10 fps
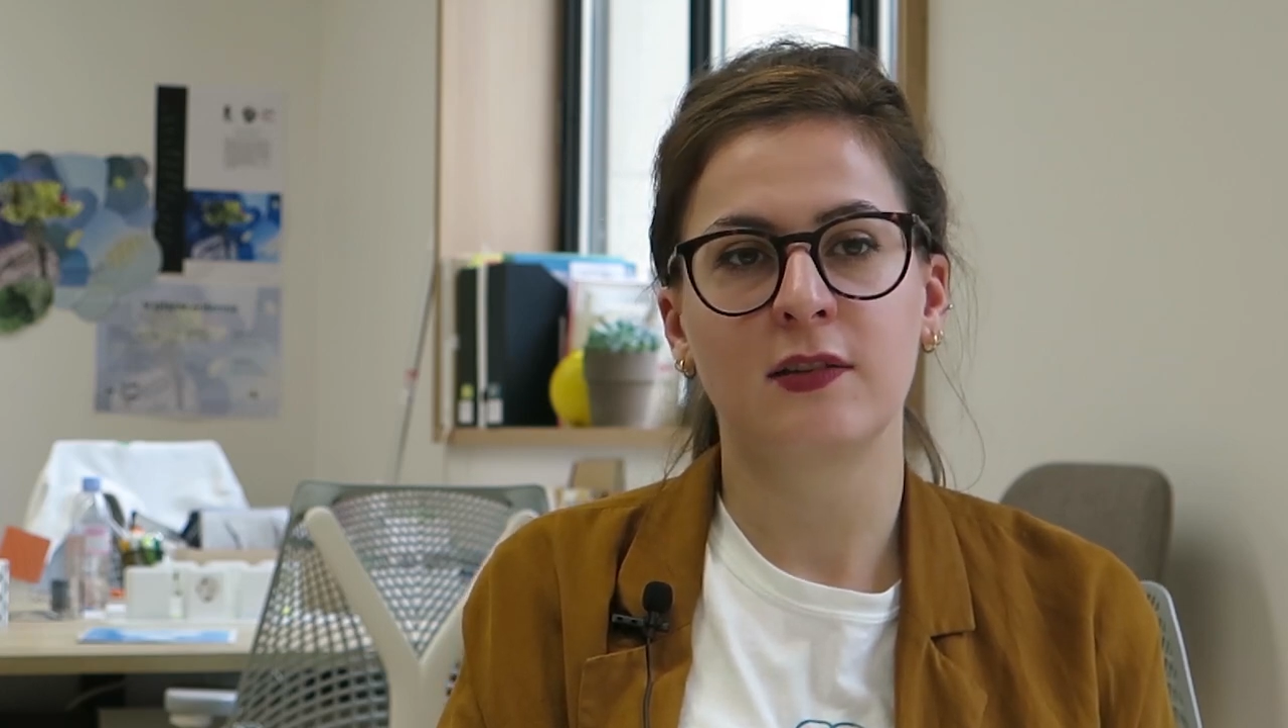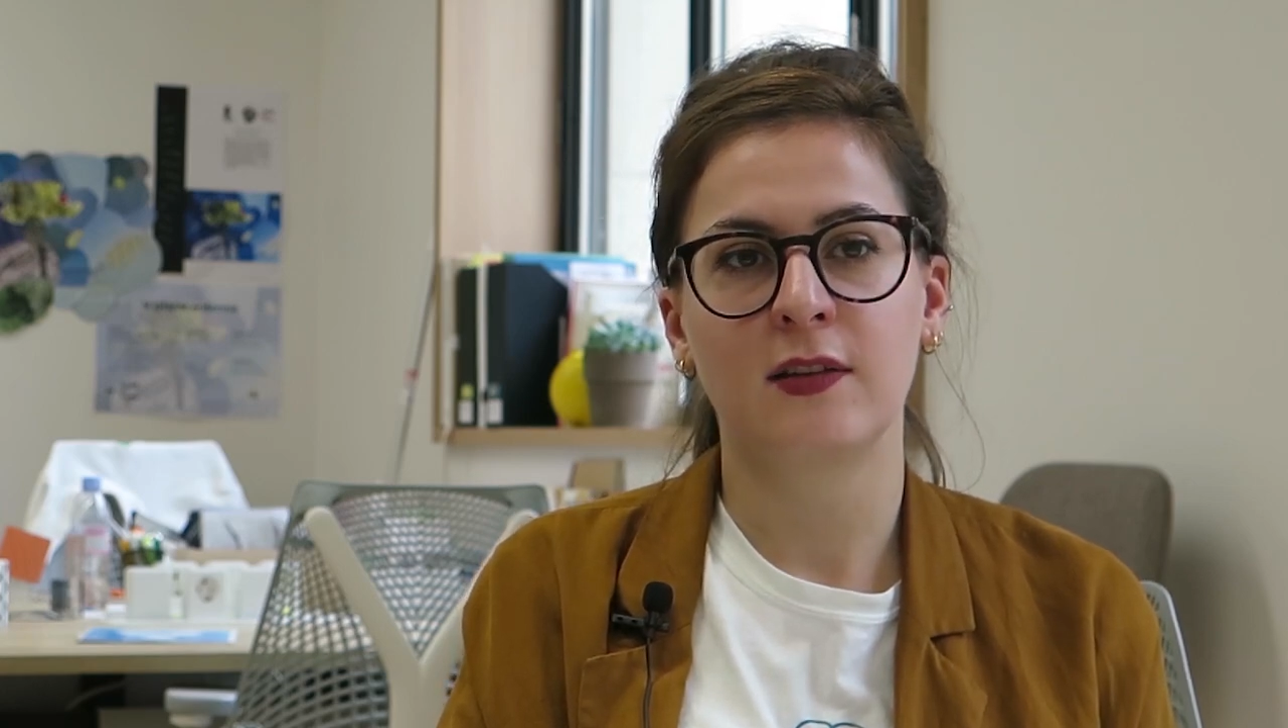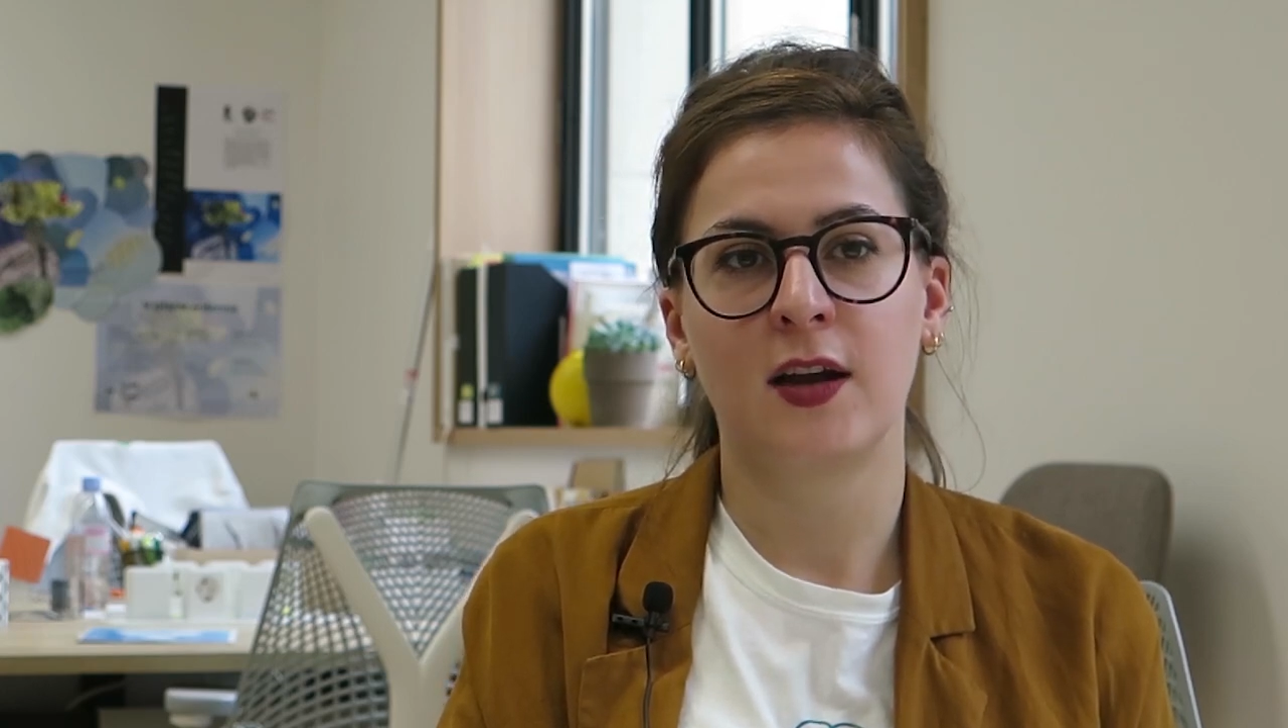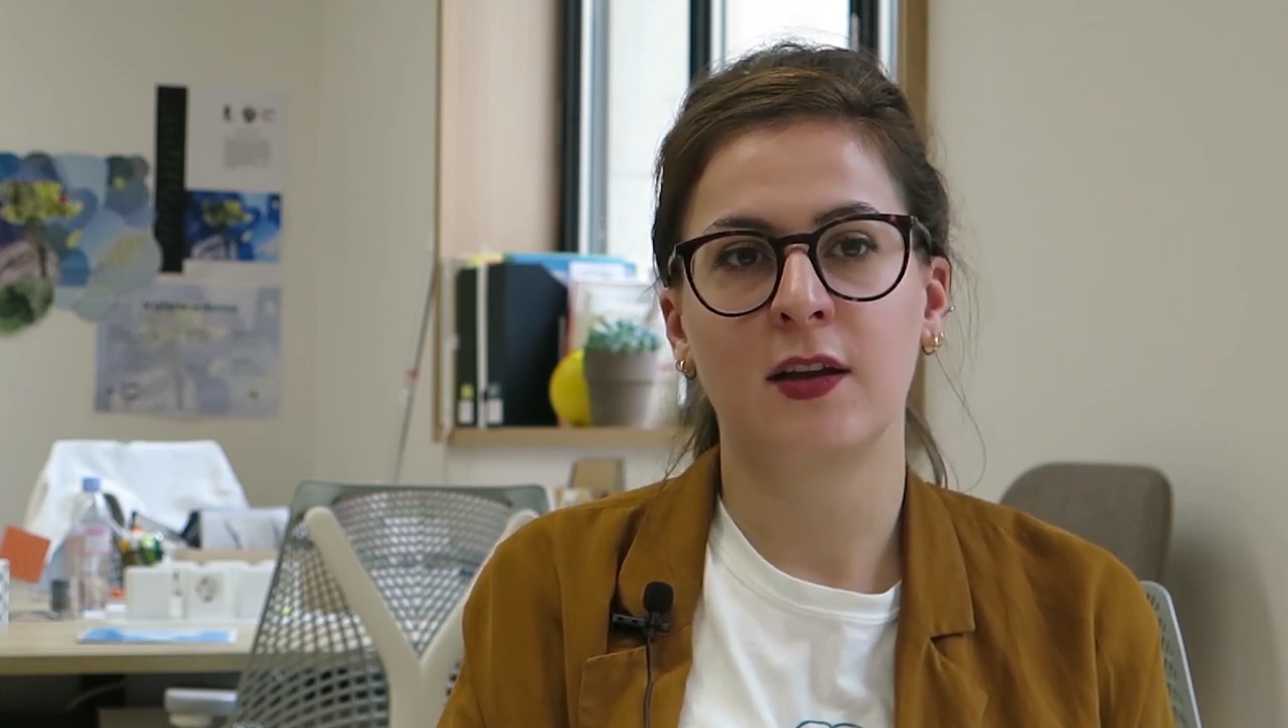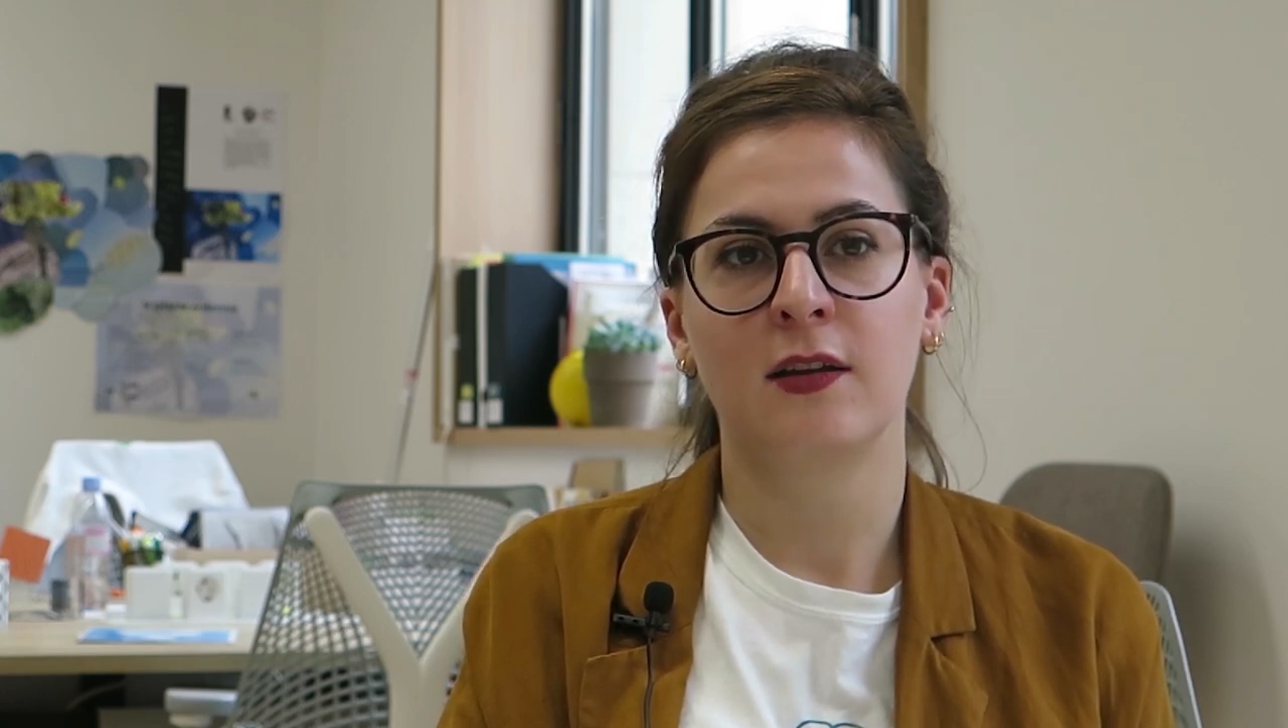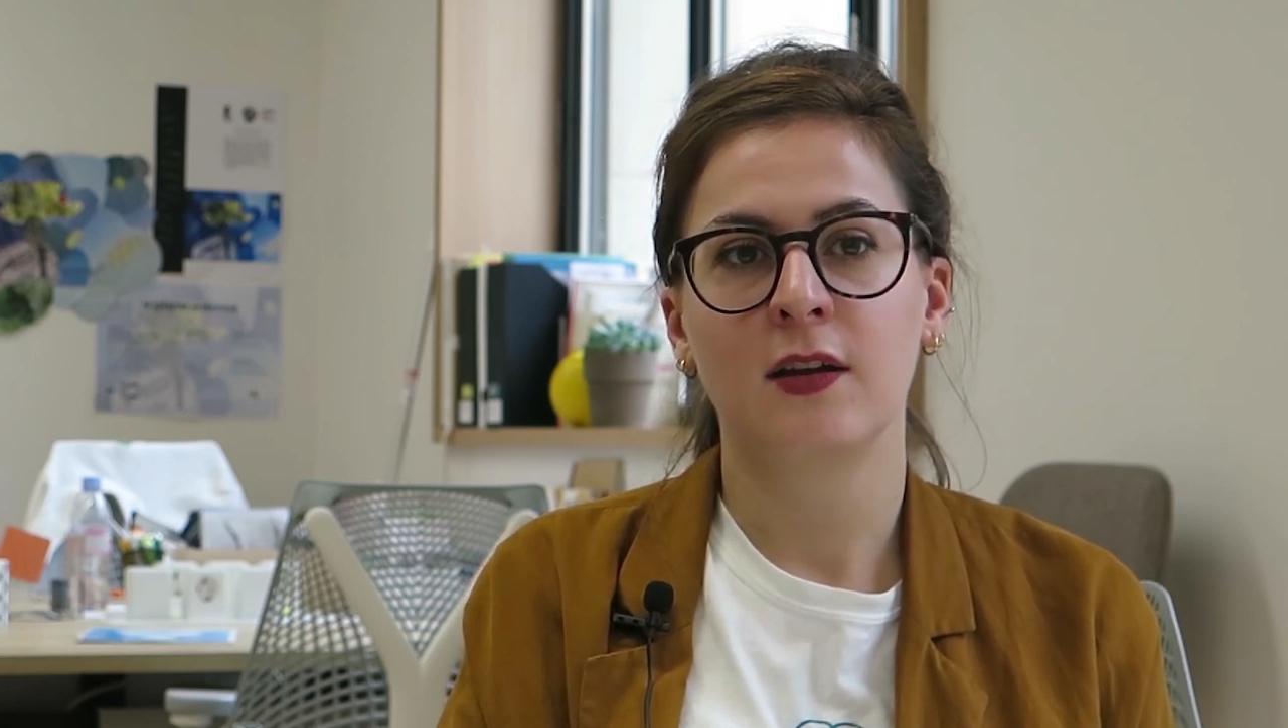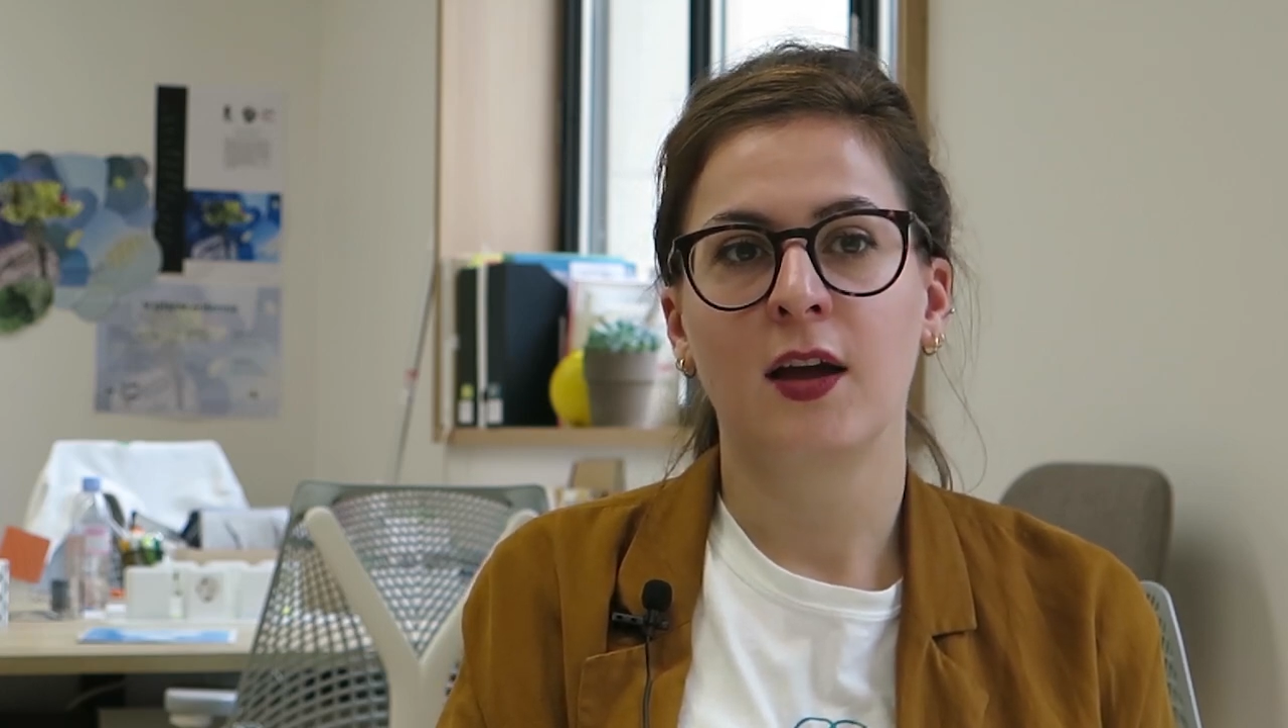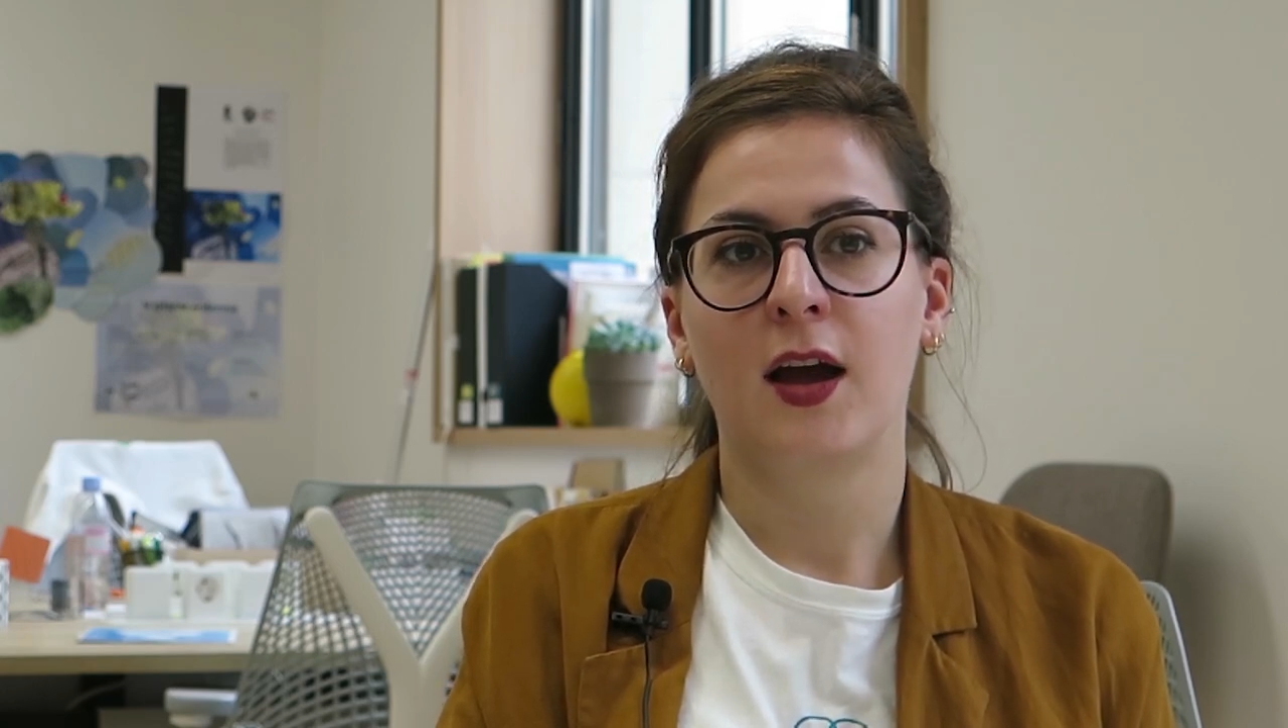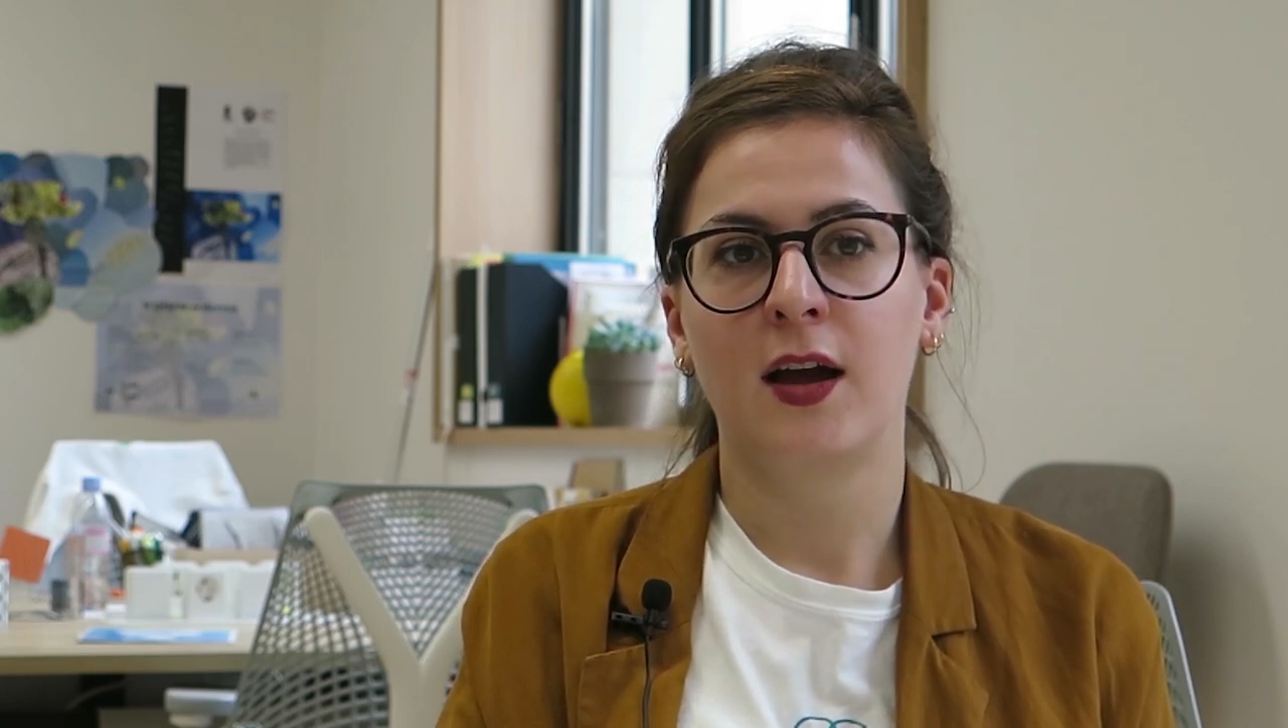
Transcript: design